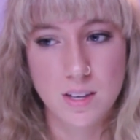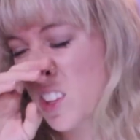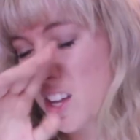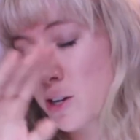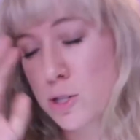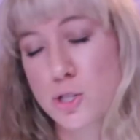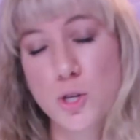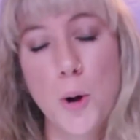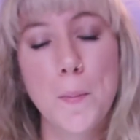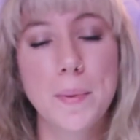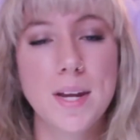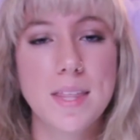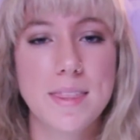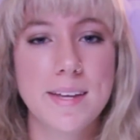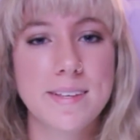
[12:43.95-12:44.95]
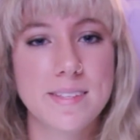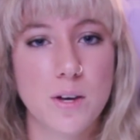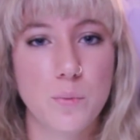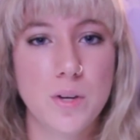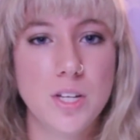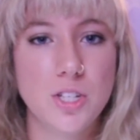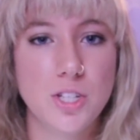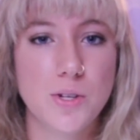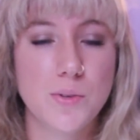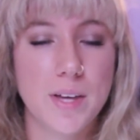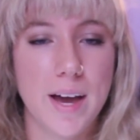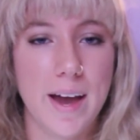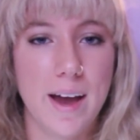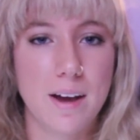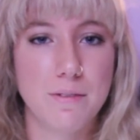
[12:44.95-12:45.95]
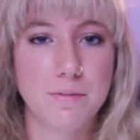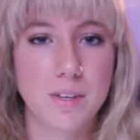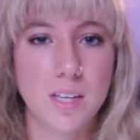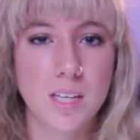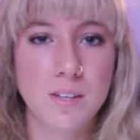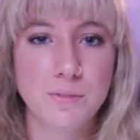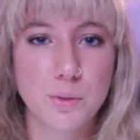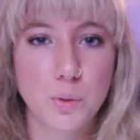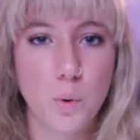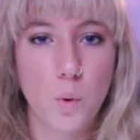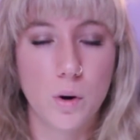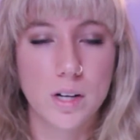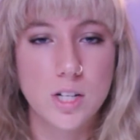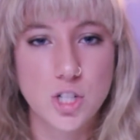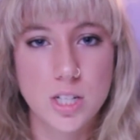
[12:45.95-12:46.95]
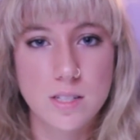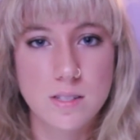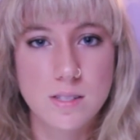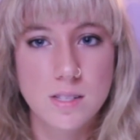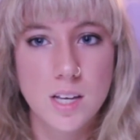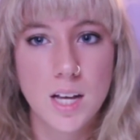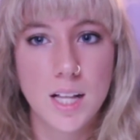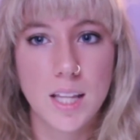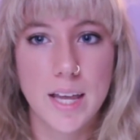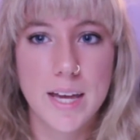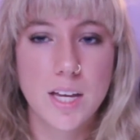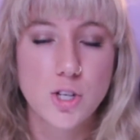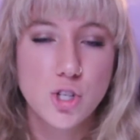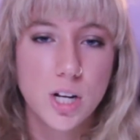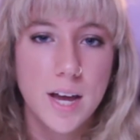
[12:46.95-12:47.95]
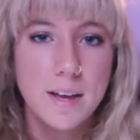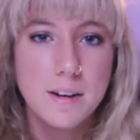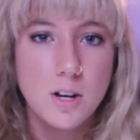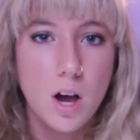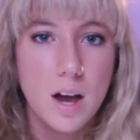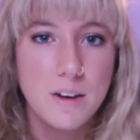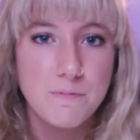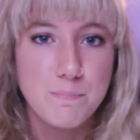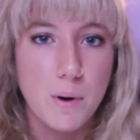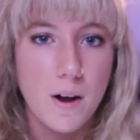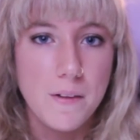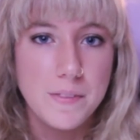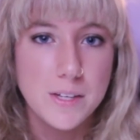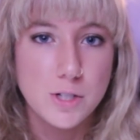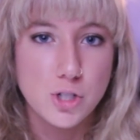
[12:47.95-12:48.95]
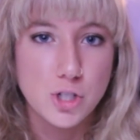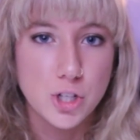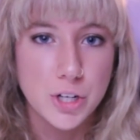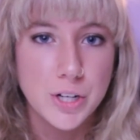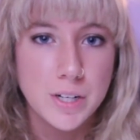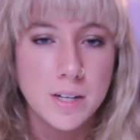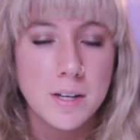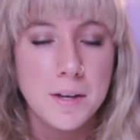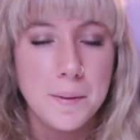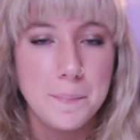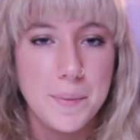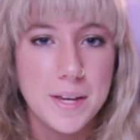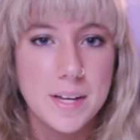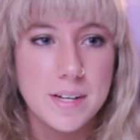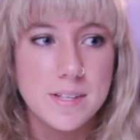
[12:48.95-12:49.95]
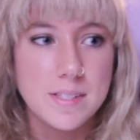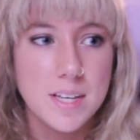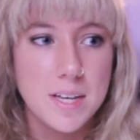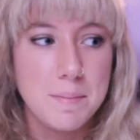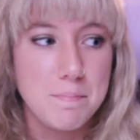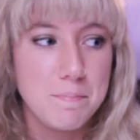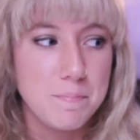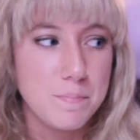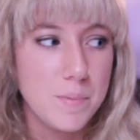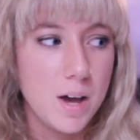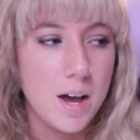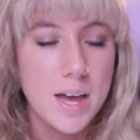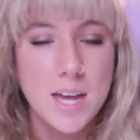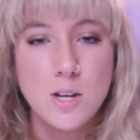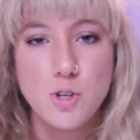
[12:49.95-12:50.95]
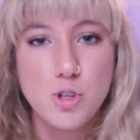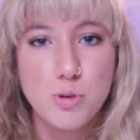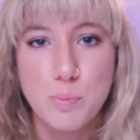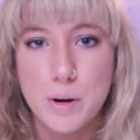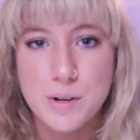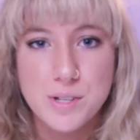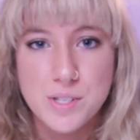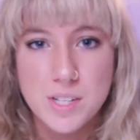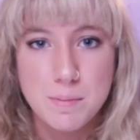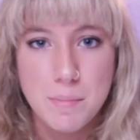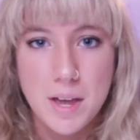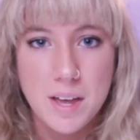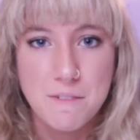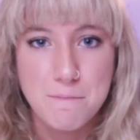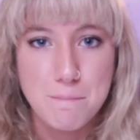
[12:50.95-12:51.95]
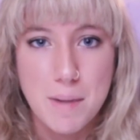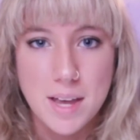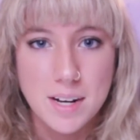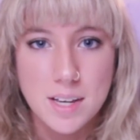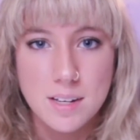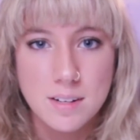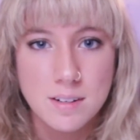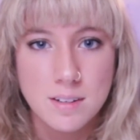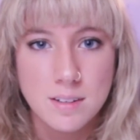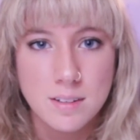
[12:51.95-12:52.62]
There's so many things that we do that have evil origins. Like, should I not have bought this shirt because a Hindu person may have made it?